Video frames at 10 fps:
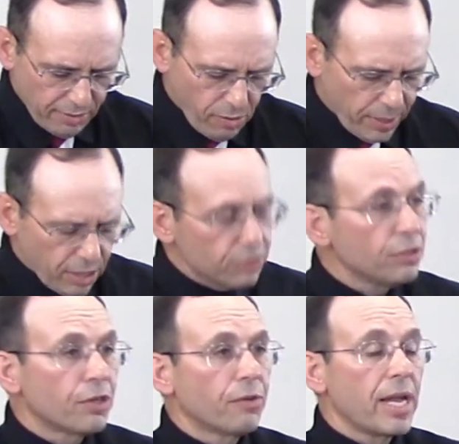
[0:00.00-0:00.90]
Well, we go to
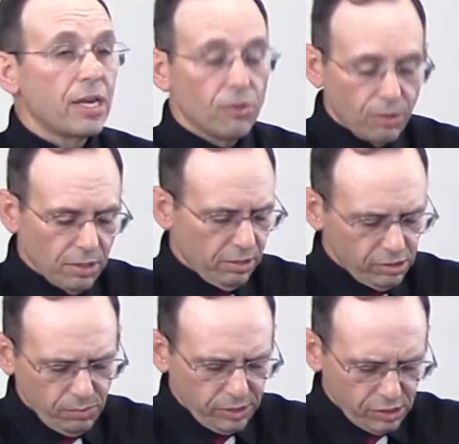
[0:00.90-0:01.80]
the created order.
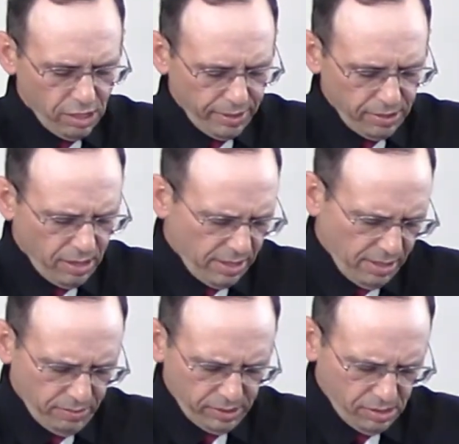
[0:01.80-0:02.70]
So what's going on
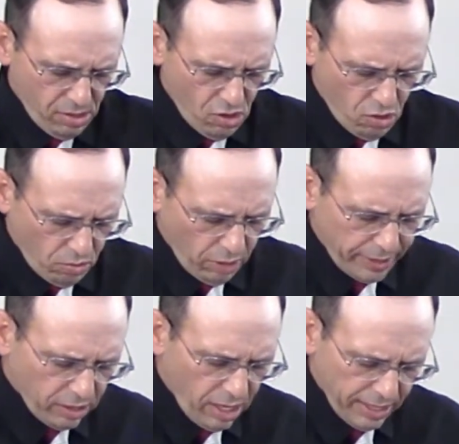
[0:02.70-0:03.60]
here? What are we
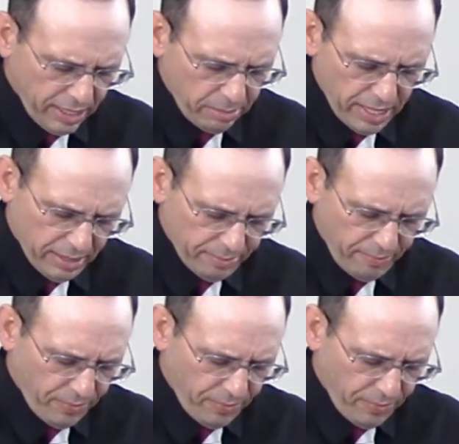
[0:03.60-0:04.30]
talking about?